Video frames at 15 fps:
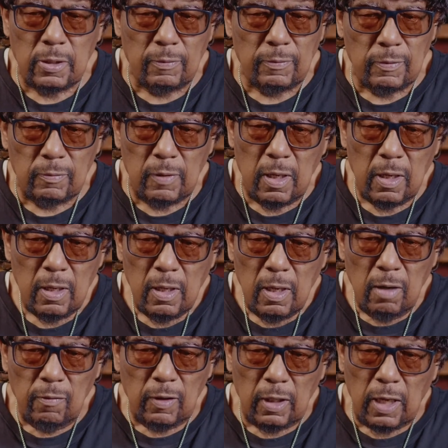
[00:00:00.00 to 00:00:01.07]
of
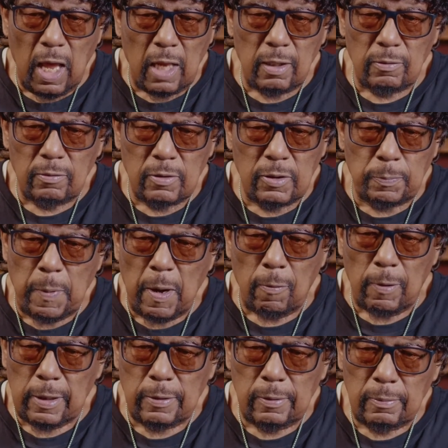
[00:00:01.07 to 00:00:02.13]
a lot of
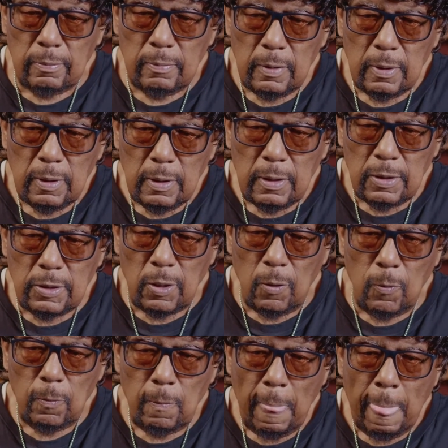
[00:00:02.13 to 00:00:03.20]
spirit.
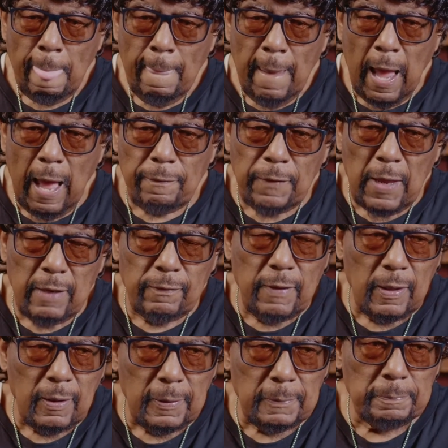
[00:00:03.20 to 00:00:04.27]
So I think
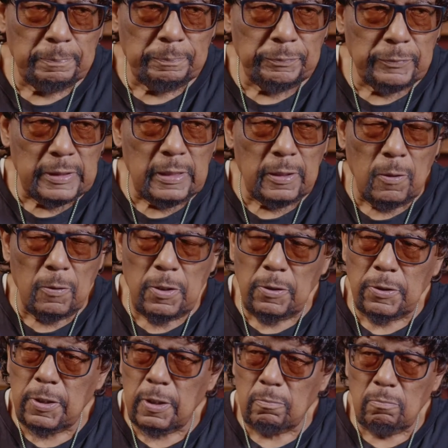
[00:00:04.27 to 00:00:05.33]
that you
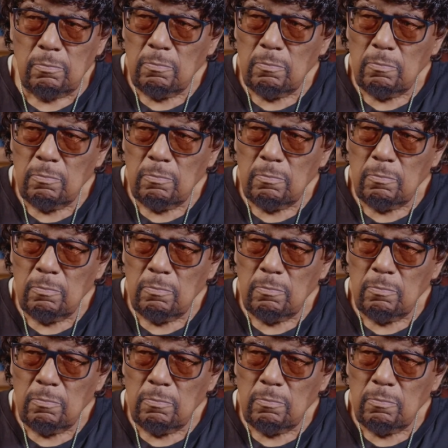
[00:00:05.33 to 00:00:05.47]
should